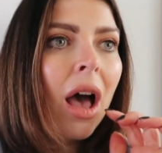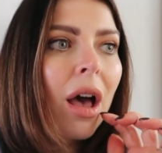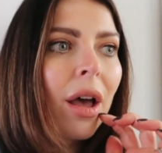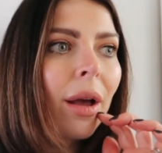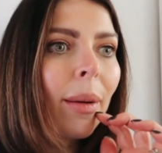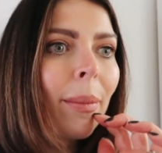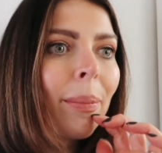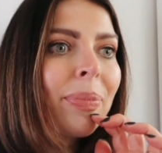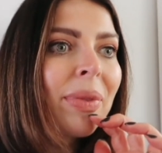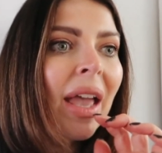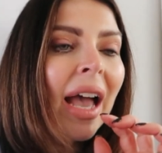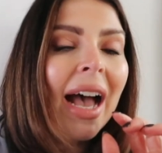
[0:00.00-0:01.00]
And
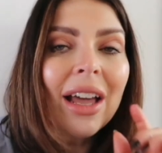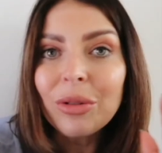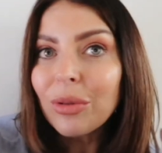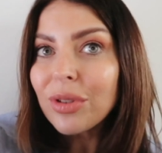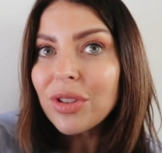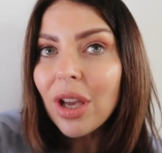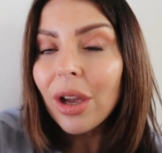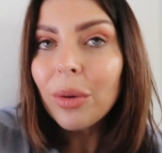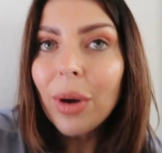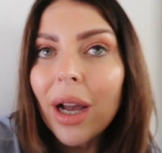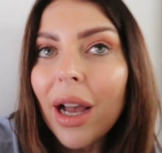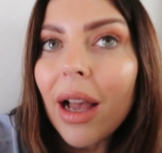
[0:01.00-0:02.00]

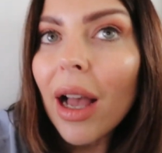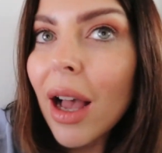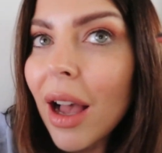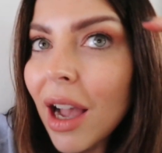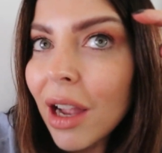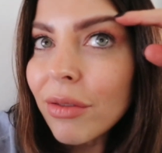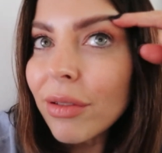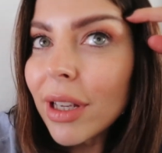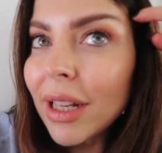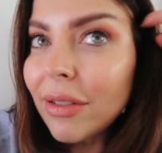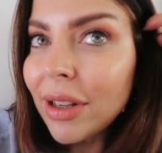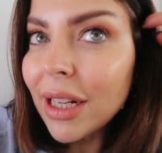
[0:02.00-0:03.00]
also, I
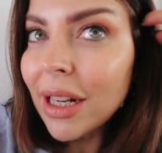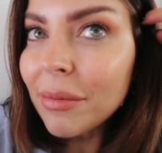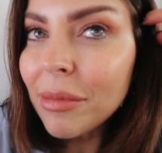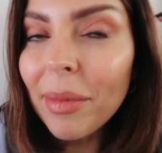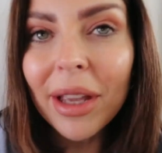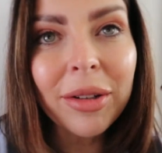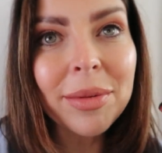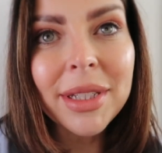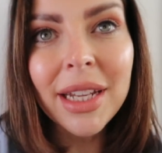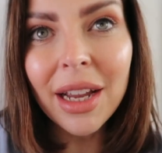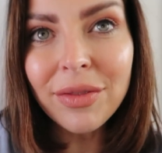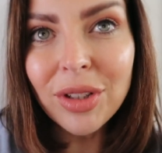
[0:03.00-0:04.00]
really, really like my makeup
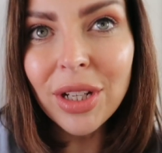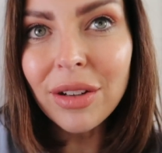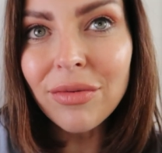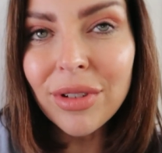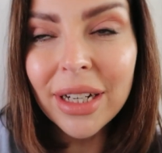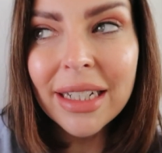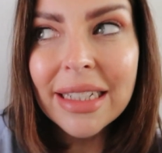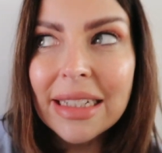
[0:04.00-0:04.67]
today. I've done it really